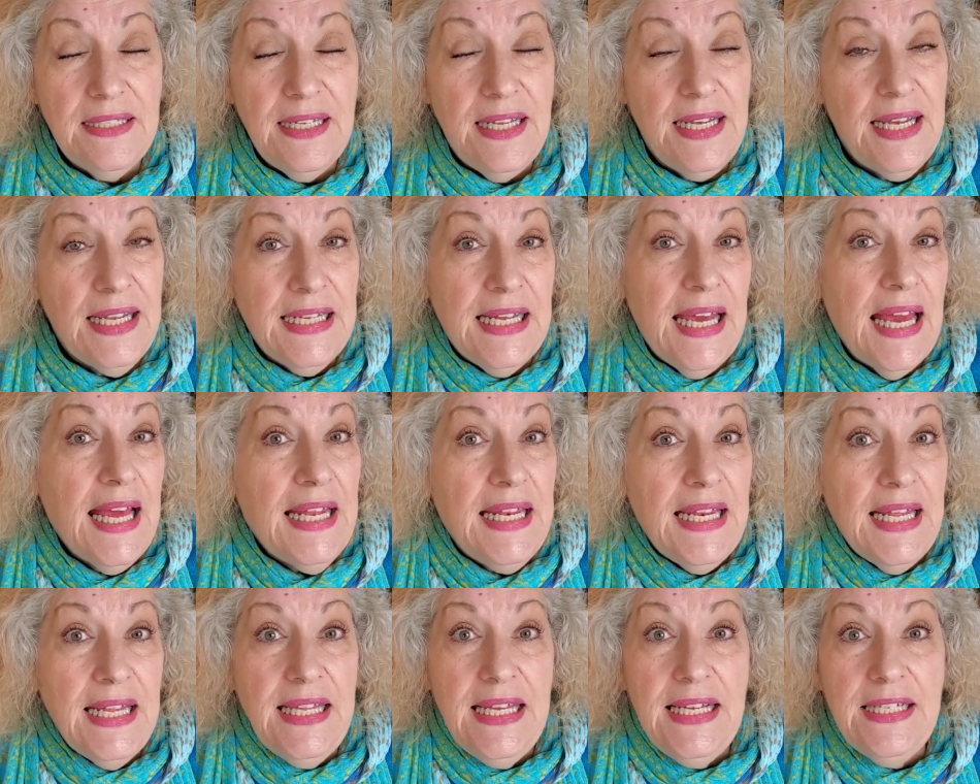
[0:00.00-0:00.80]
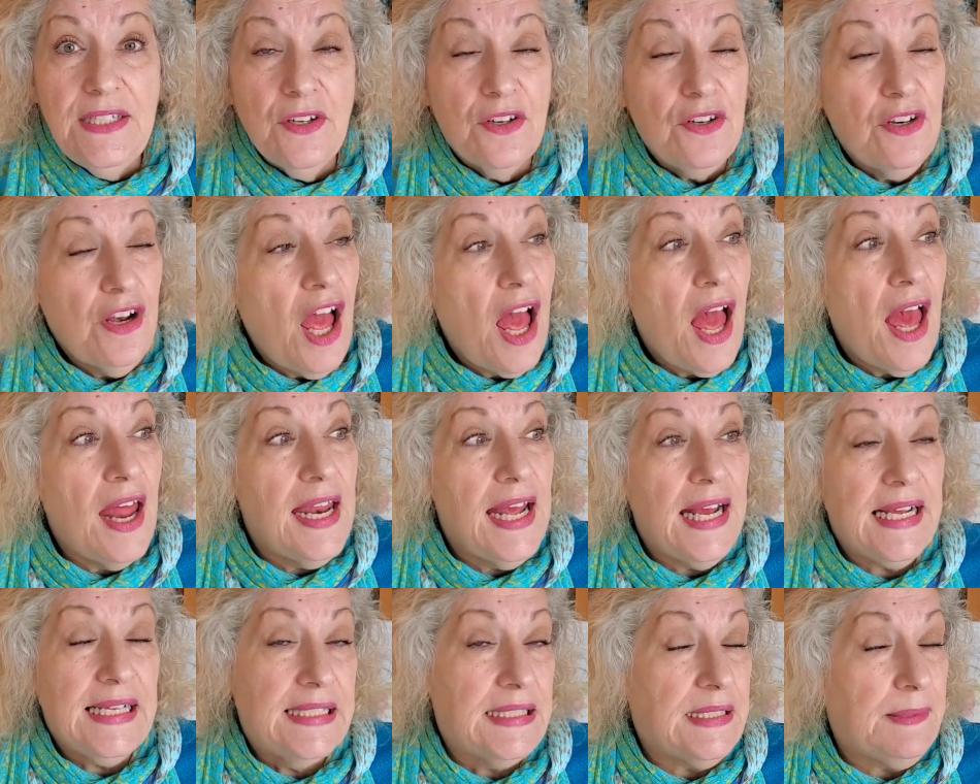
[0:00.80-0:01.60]
again, these are
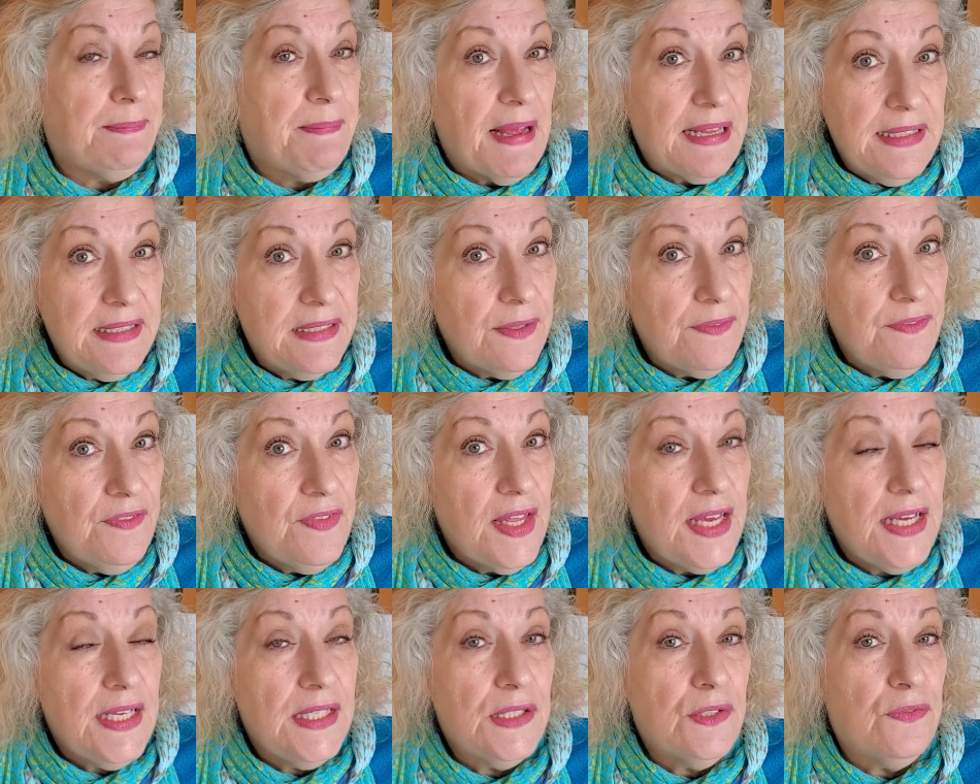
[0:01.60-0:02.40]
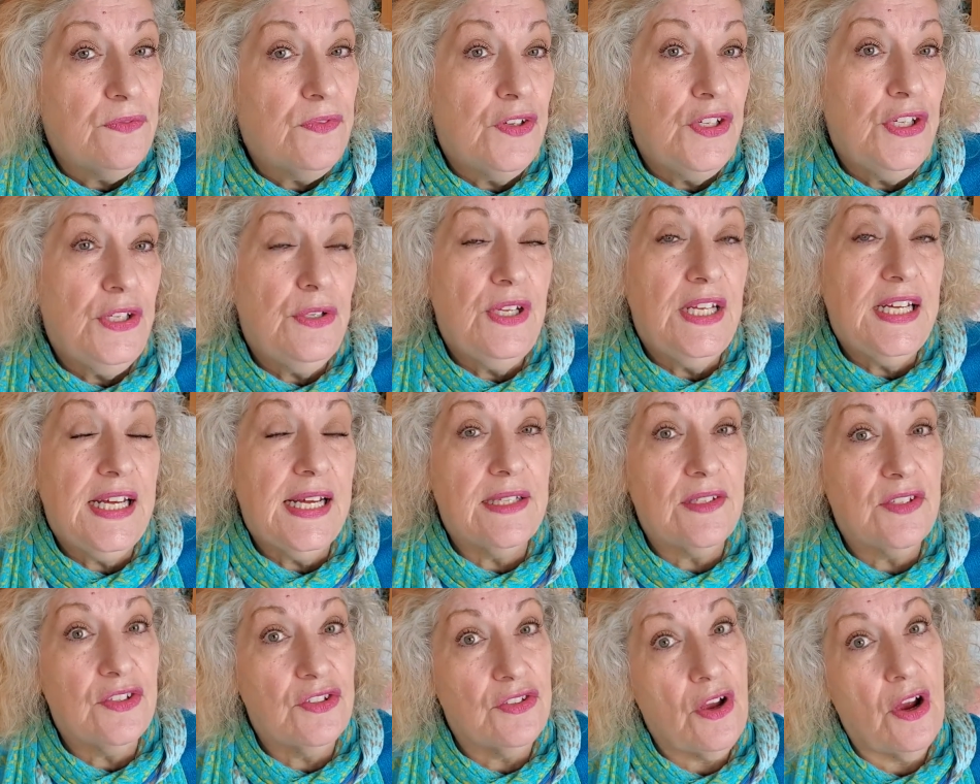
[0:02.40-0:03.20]
not expensive things for you to
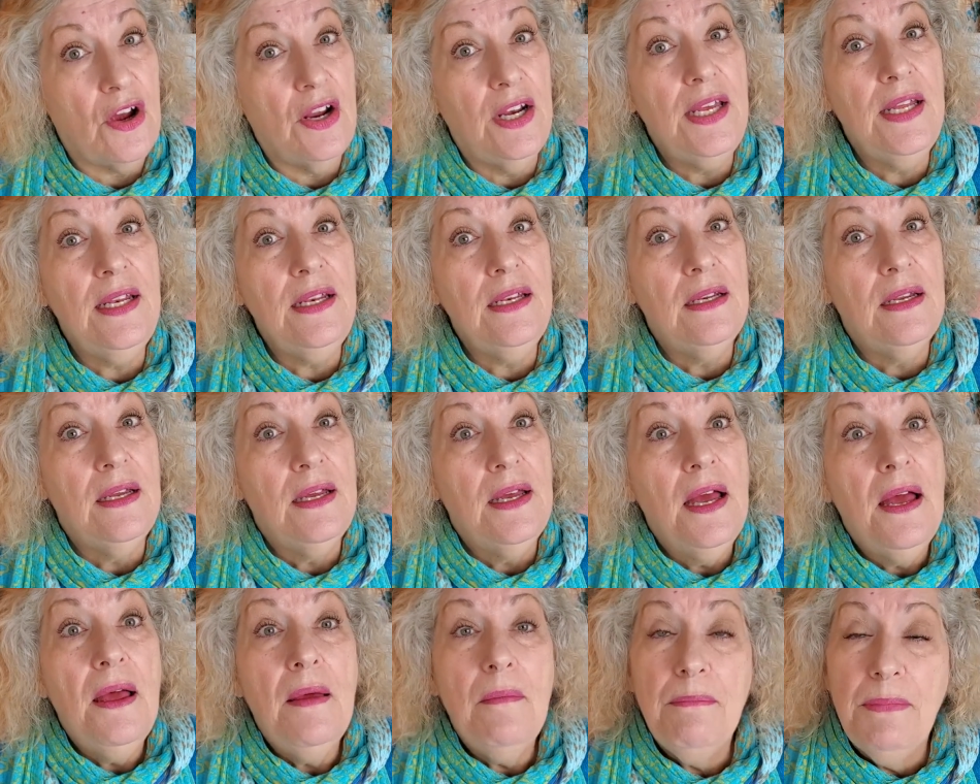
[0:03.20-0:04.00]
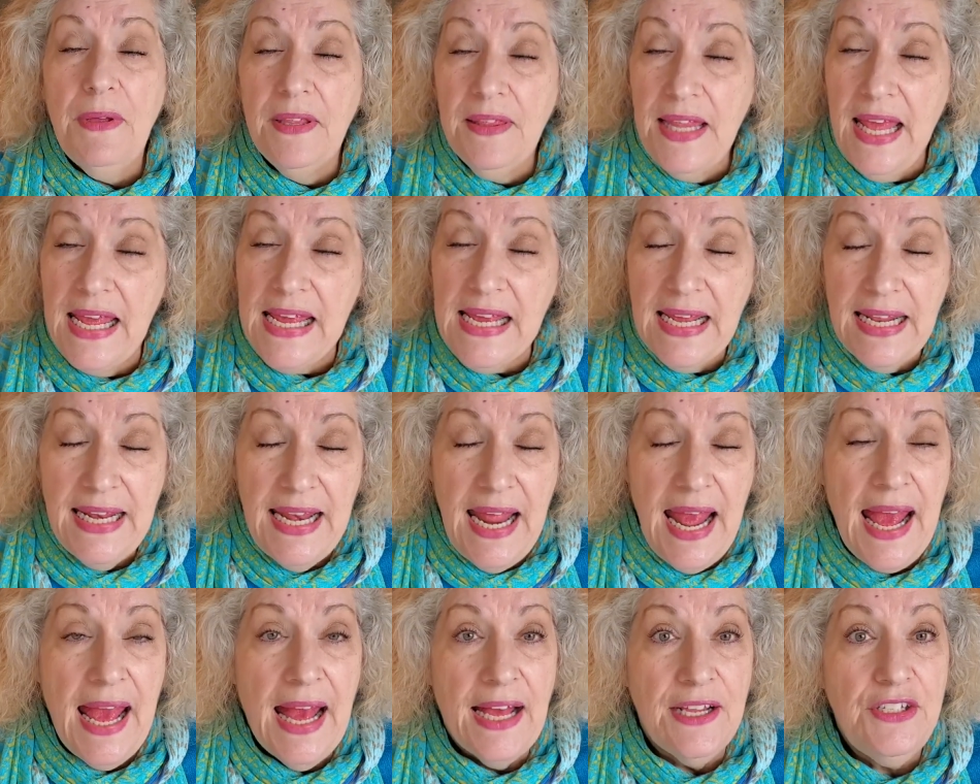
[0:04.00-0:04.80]
get started, but they can
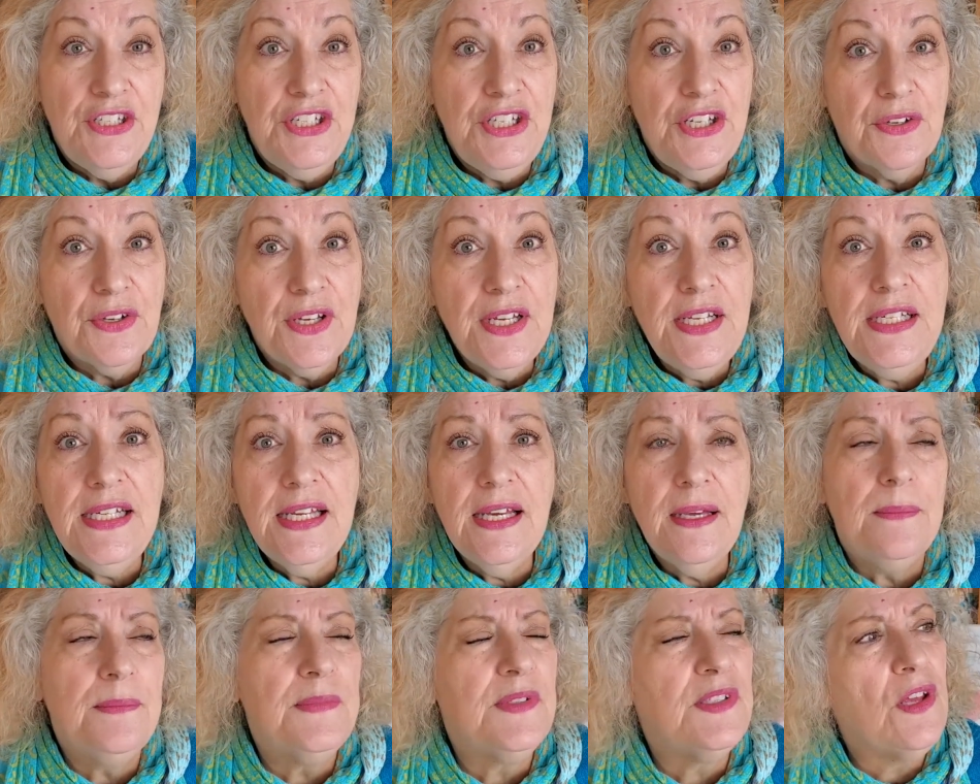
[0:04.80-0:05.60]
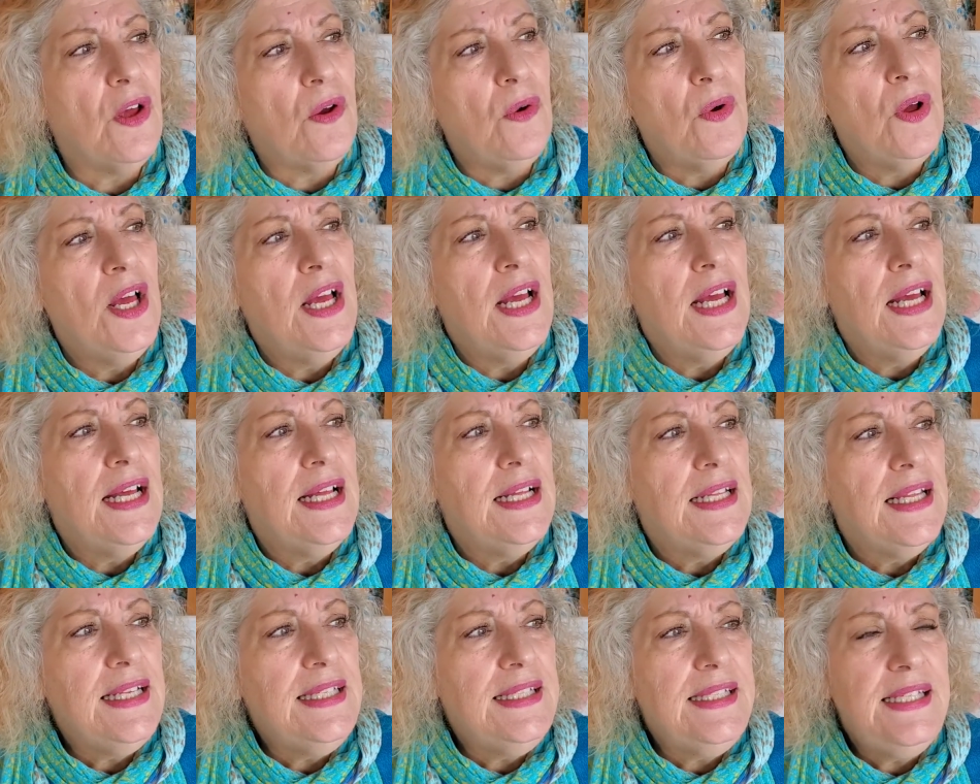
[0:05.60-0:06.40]
add to your income. So
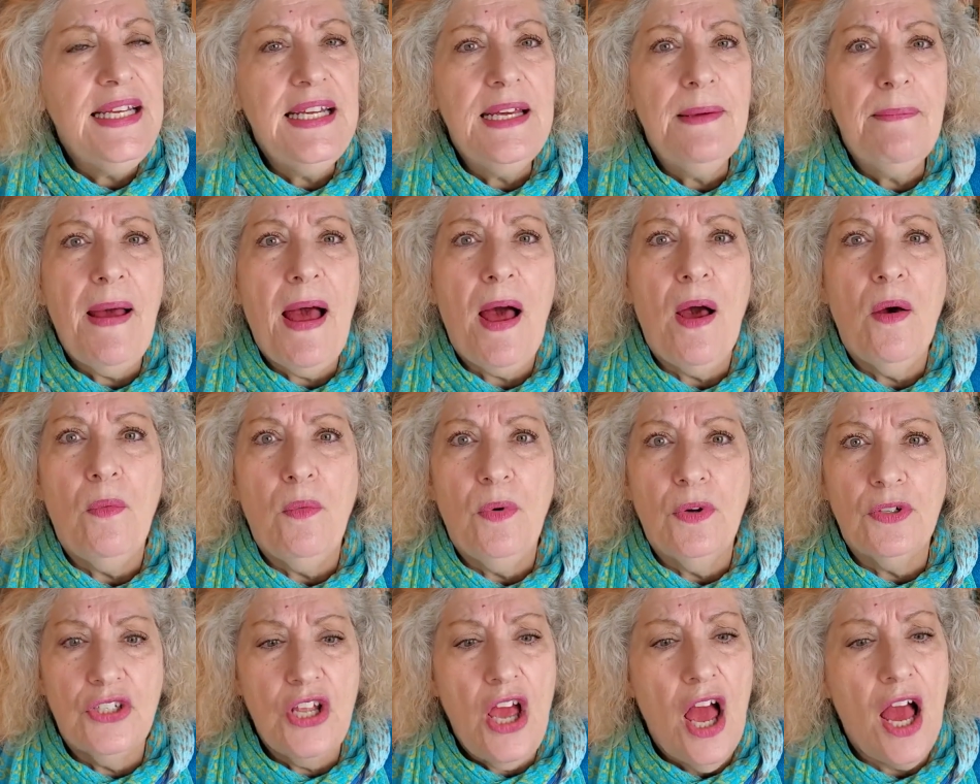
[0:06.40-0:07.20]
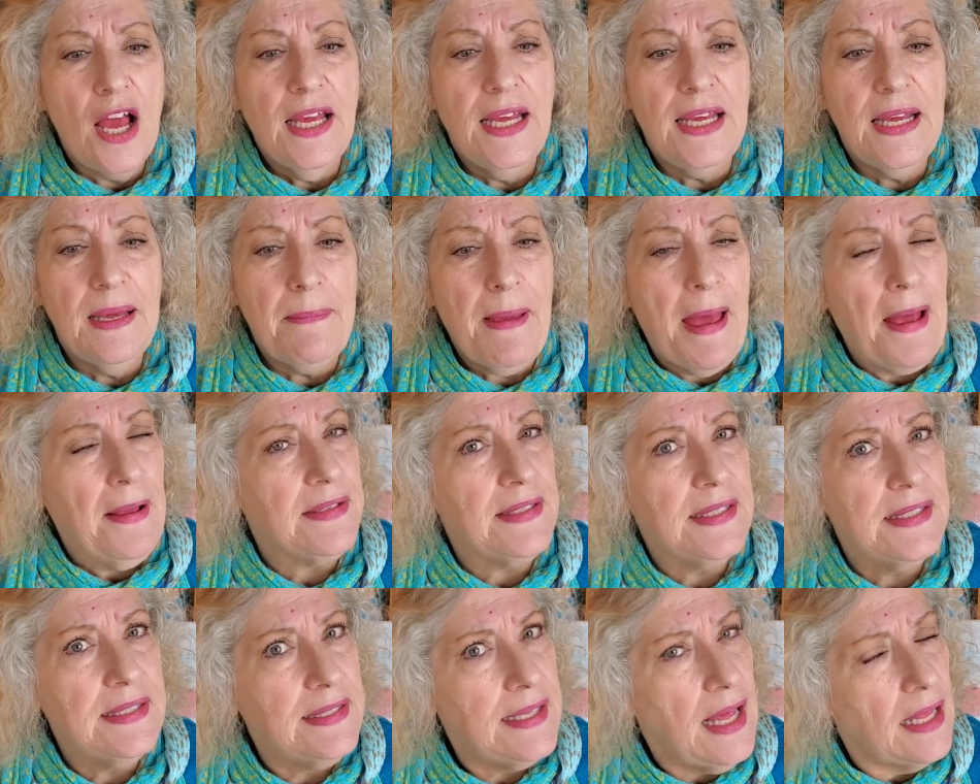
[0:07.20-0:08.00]
let's think about, we're talking
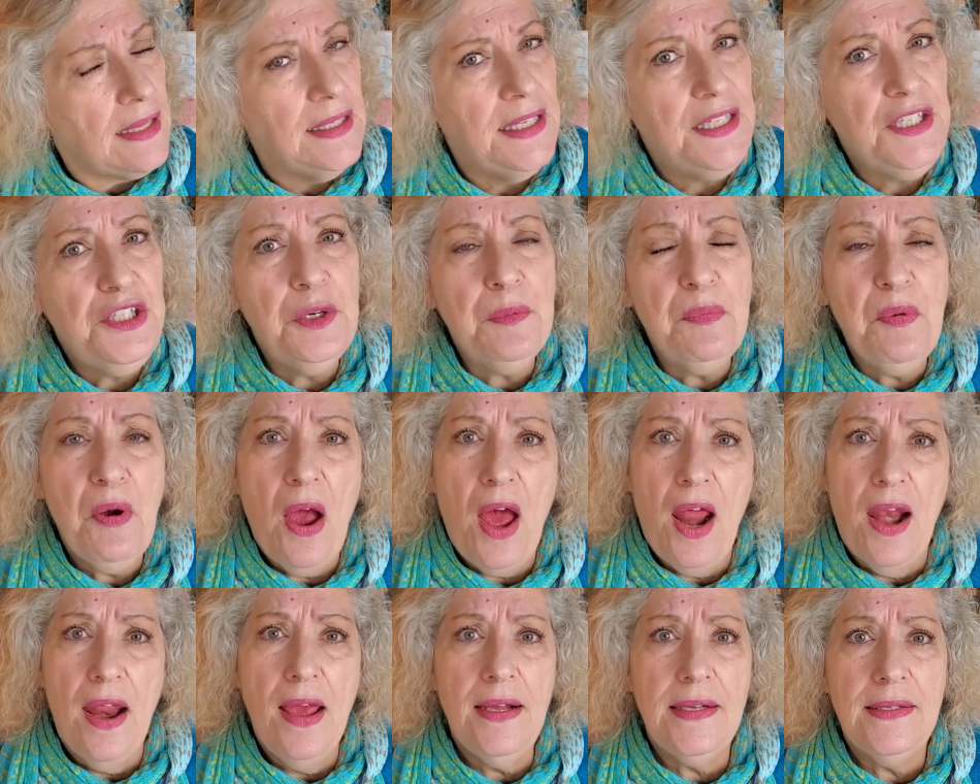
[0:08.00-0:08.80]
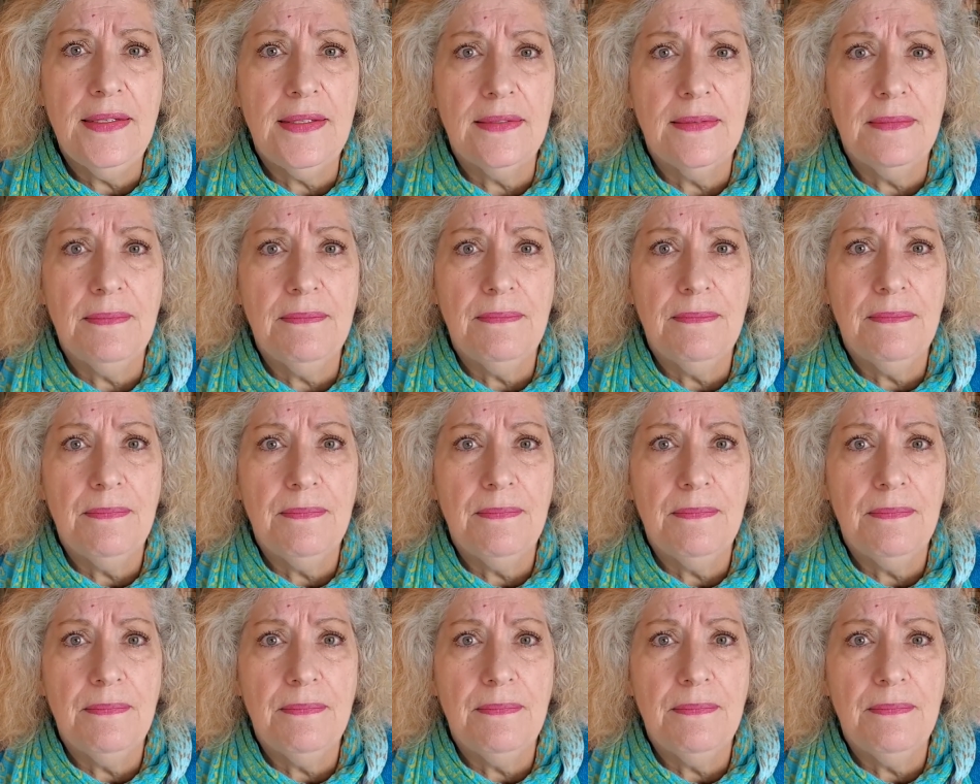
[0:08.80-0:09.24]
about selling your products.